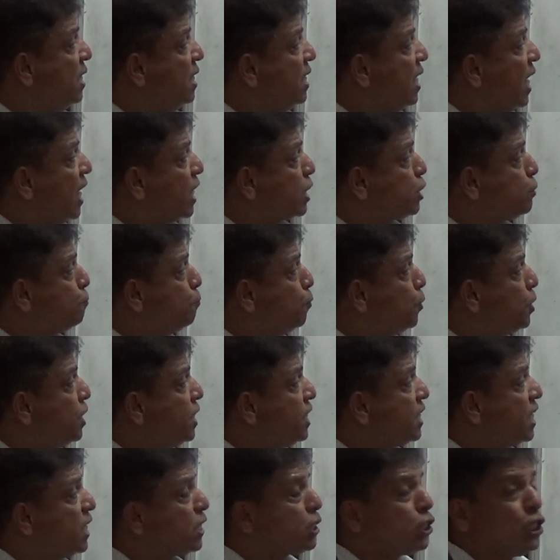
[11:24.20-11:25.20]
x put
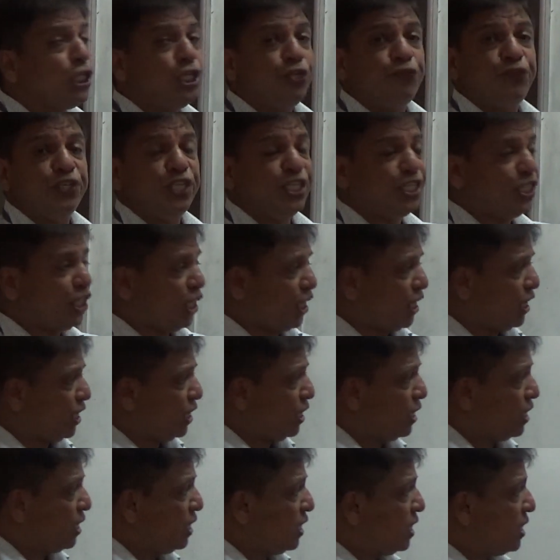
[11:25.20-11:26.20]
it as infinity.
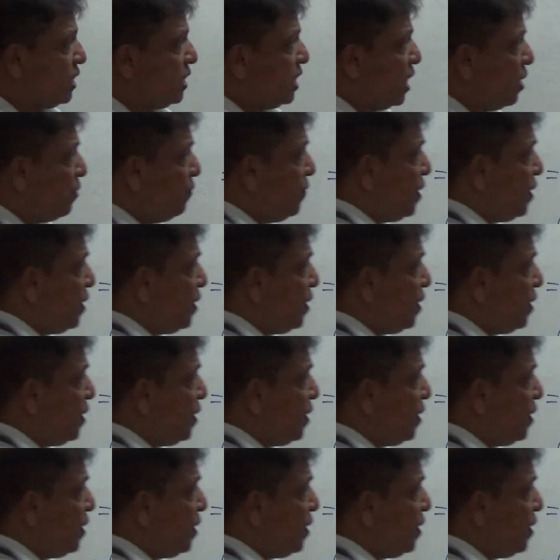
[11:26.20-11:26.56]
Then